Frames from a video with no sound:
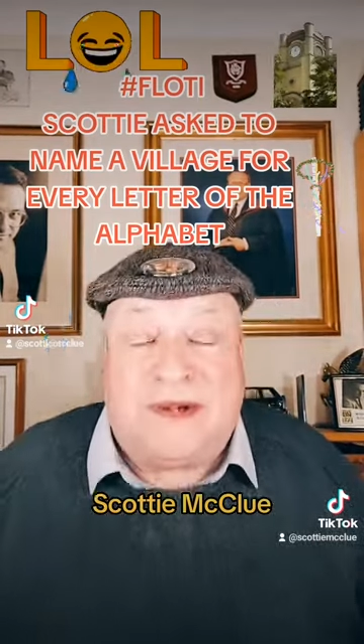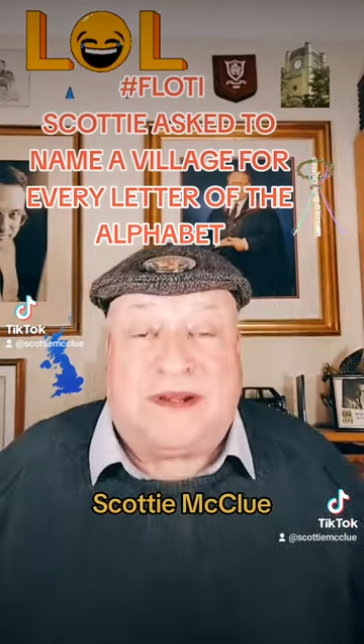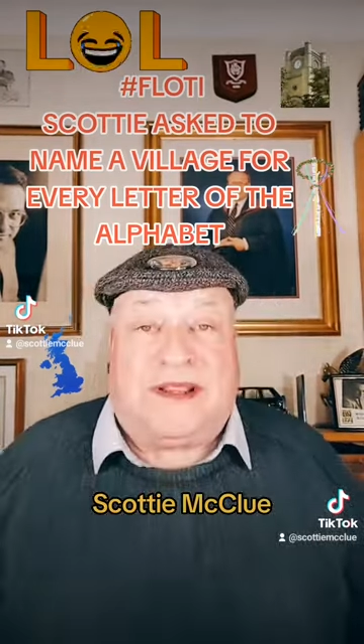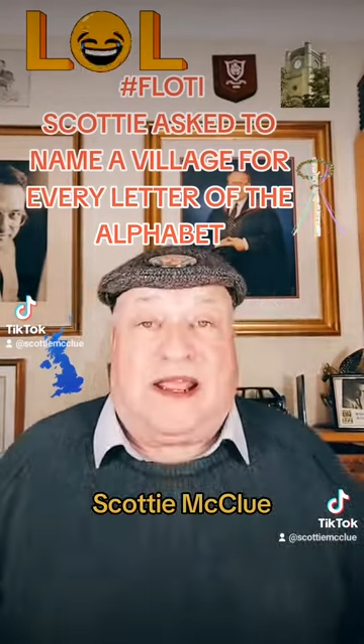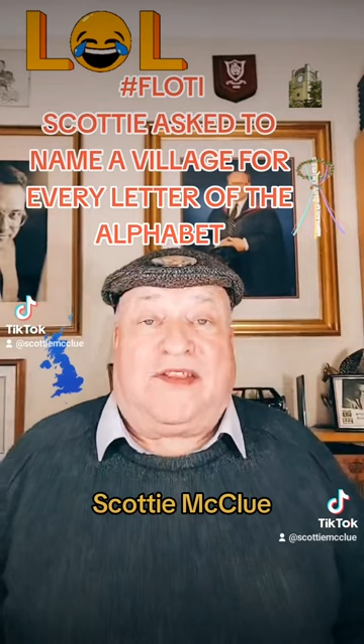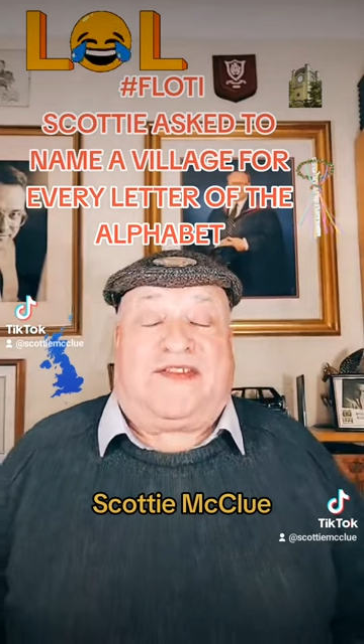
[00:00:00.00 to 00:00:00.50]

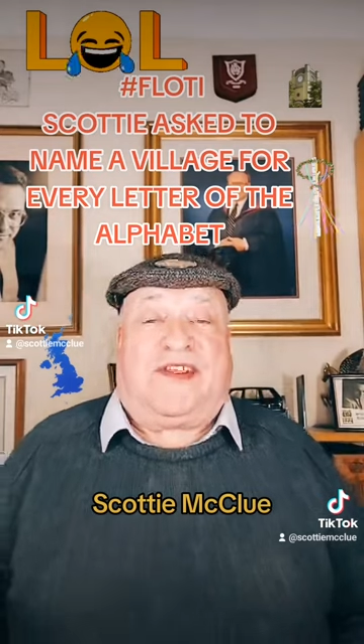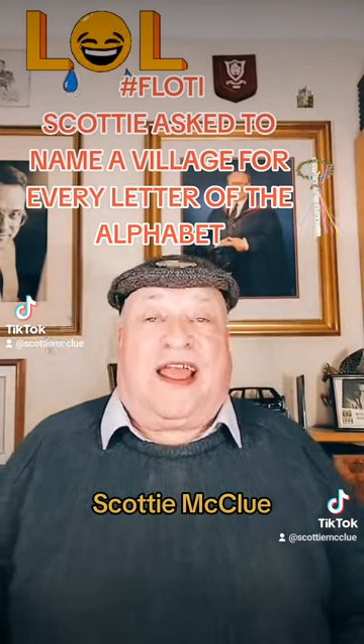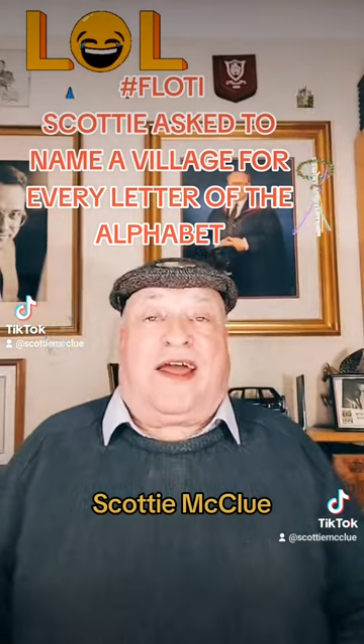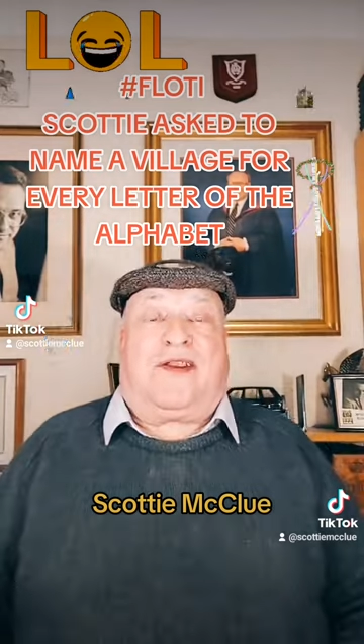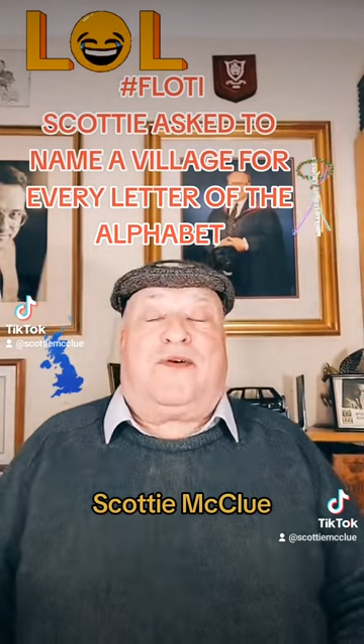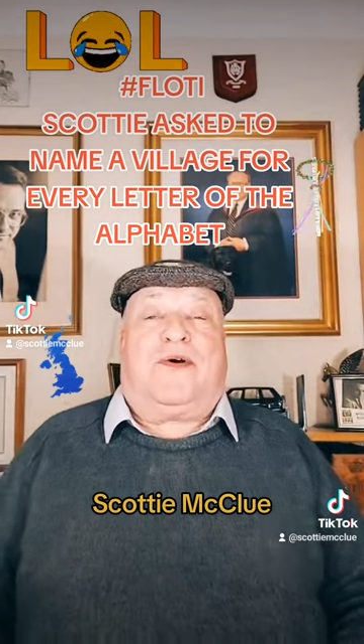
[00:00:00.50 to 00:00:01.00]
Yes,
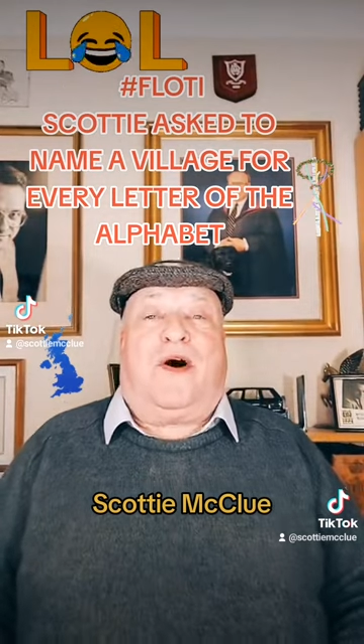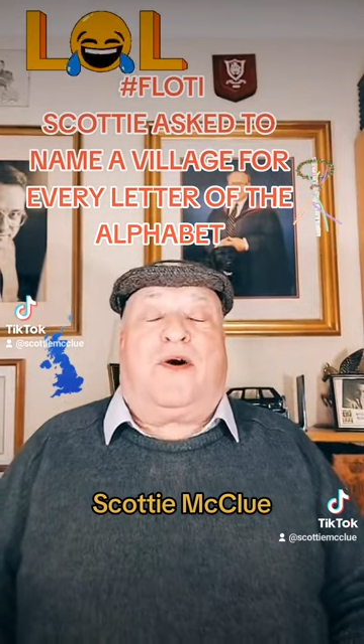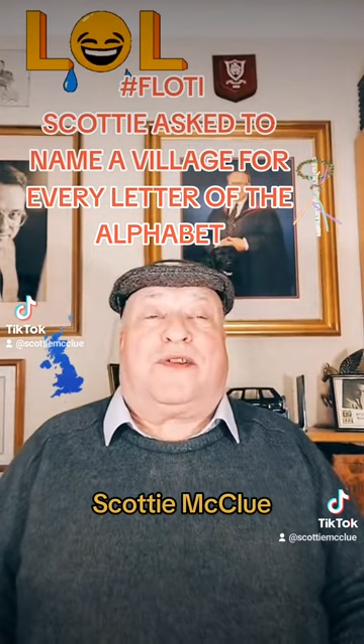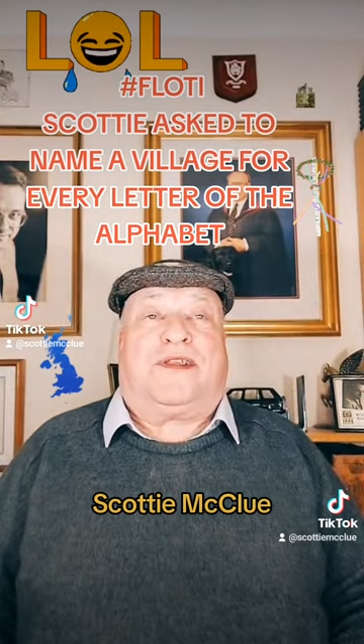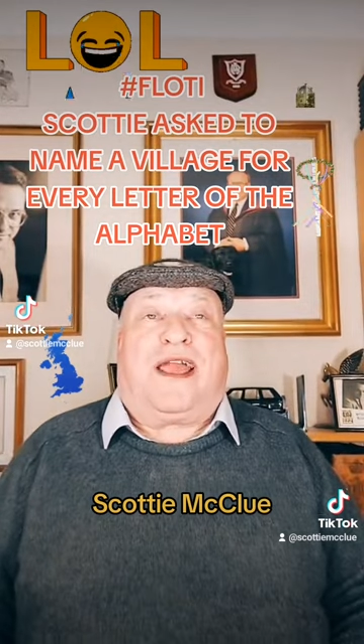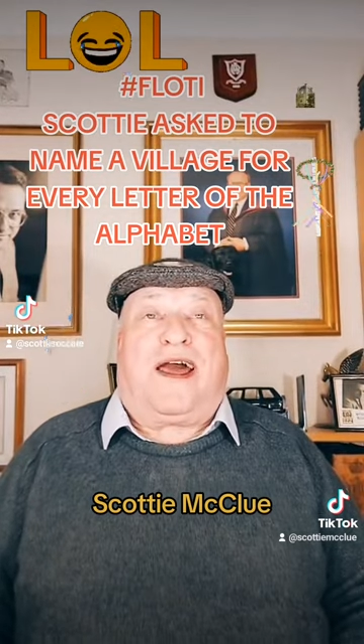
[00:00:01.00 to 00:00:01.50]
Yarrow or
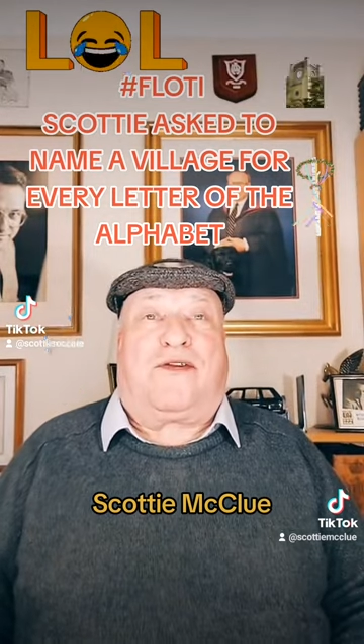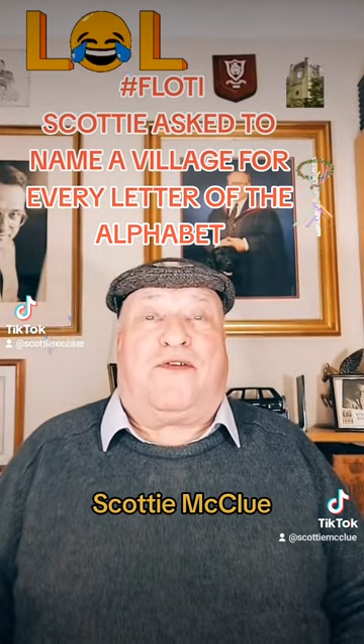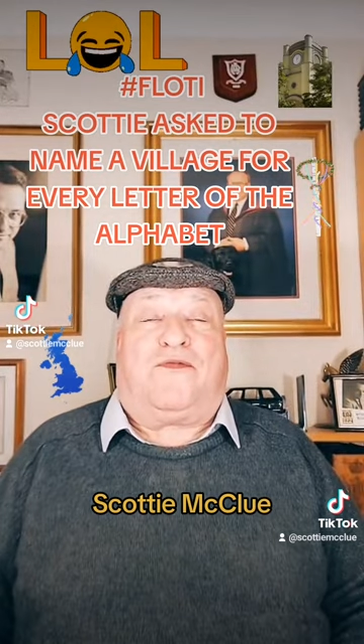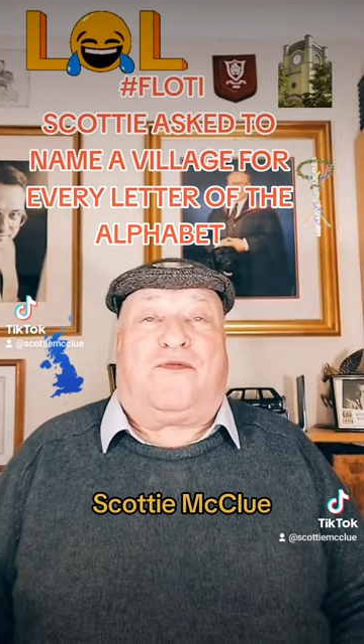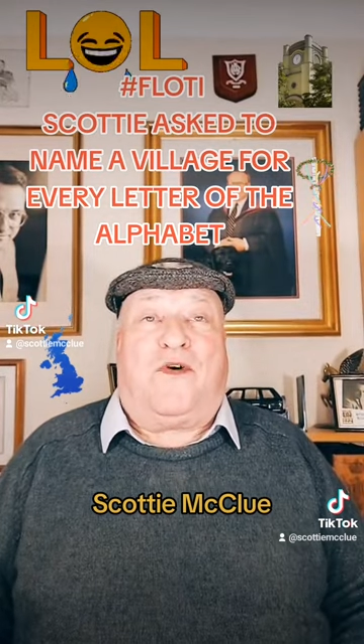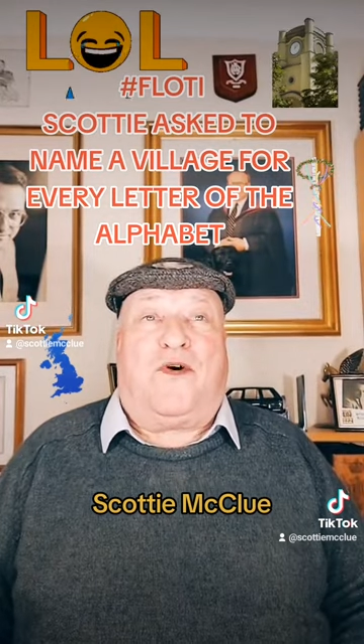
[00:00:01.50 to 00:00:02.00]

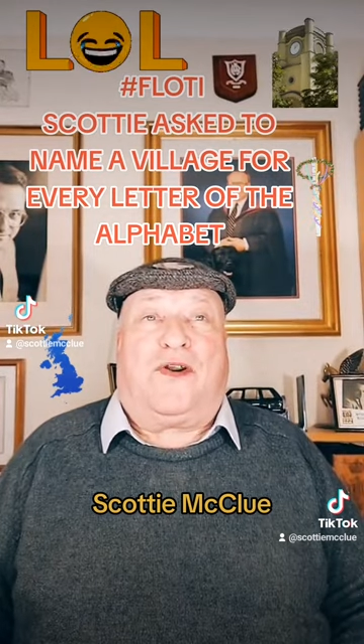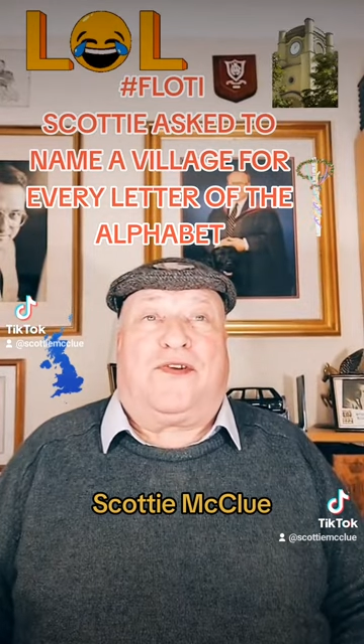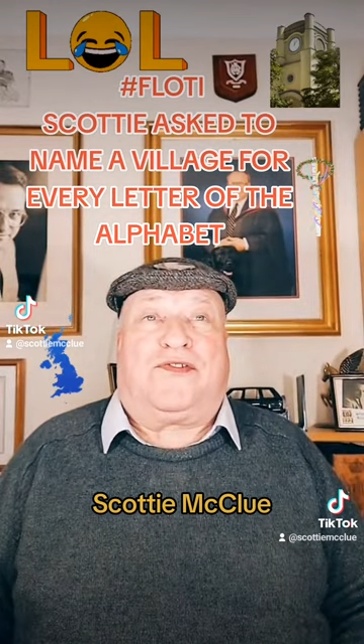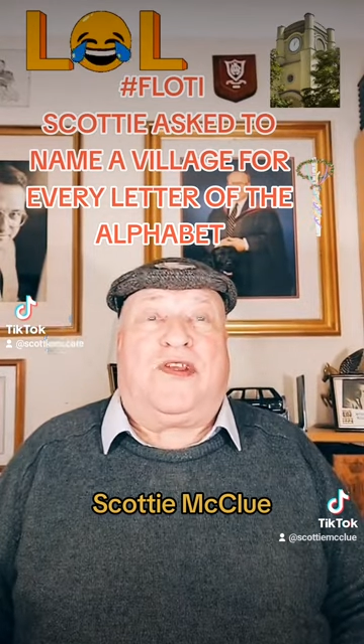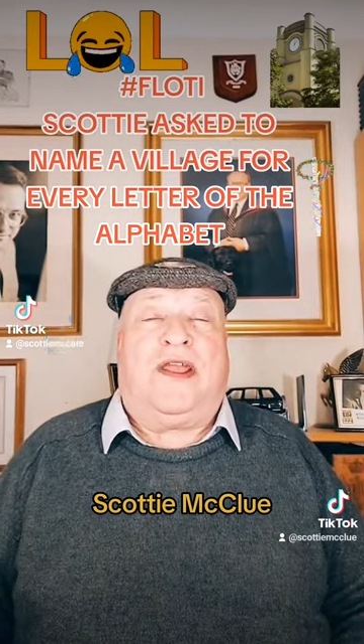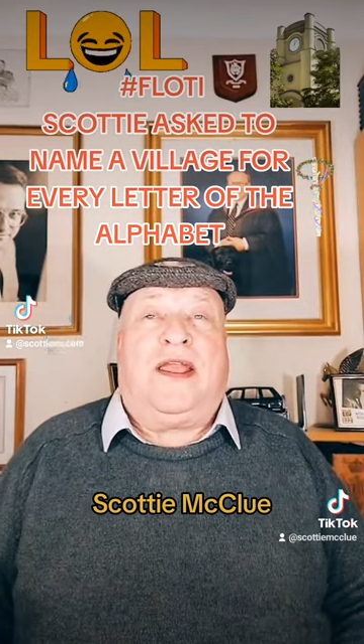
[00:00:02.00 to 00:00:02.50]
Yarrowford